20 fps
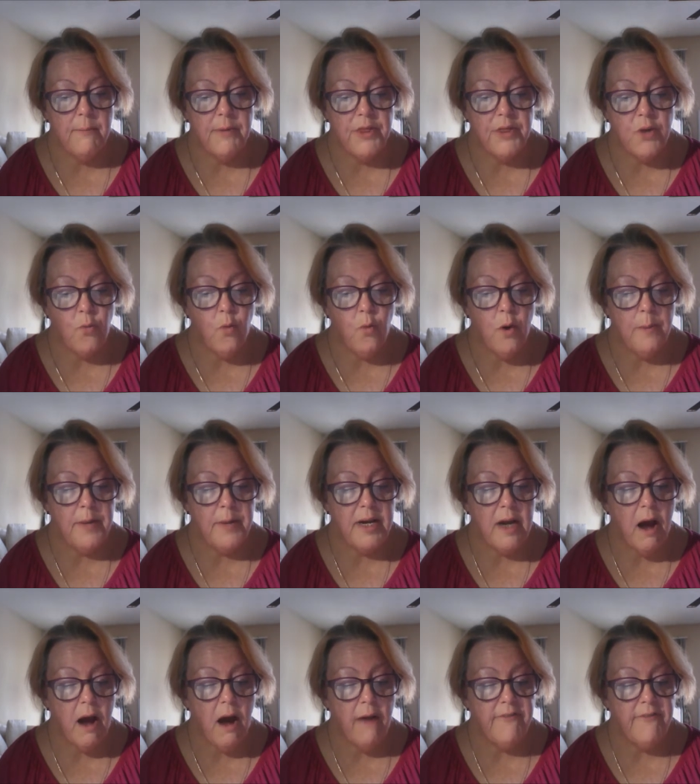But the
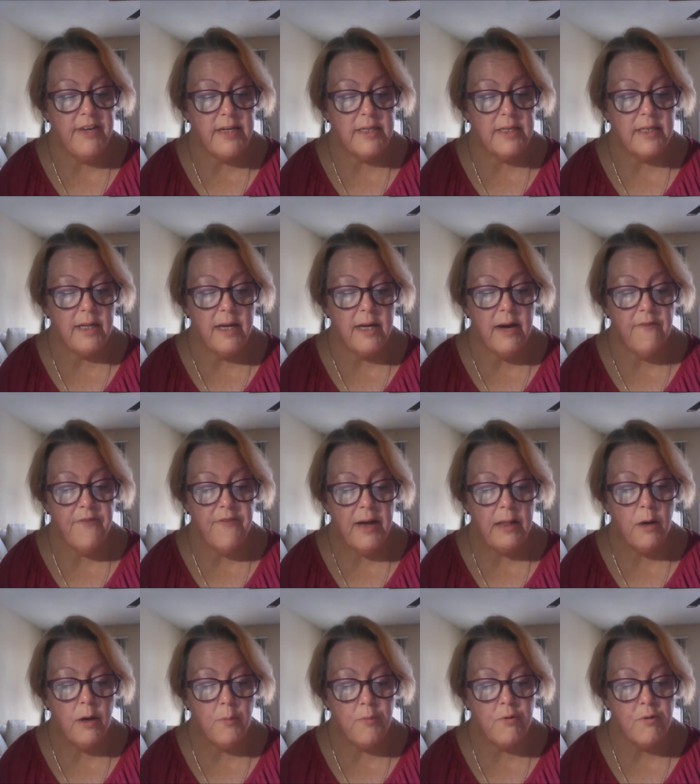woman, obviously a
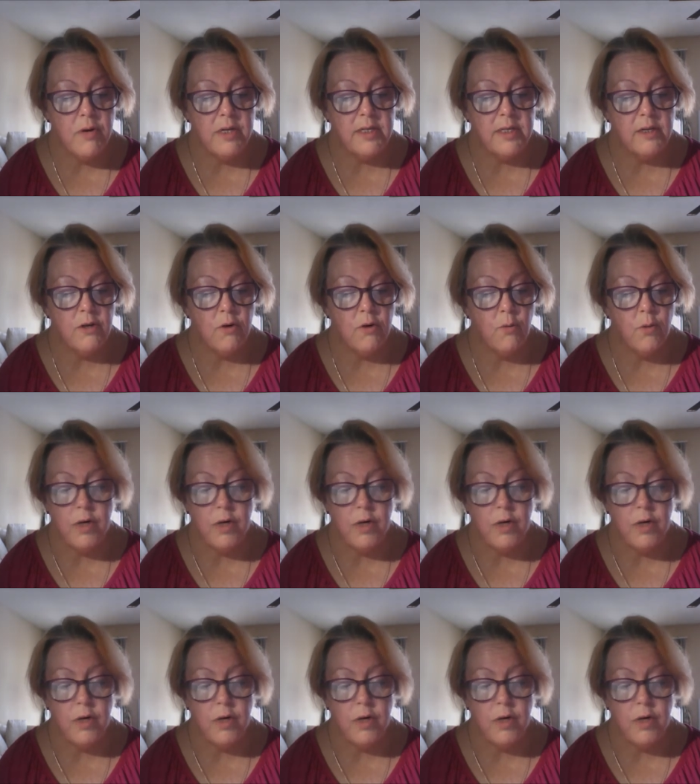fellow prisoner,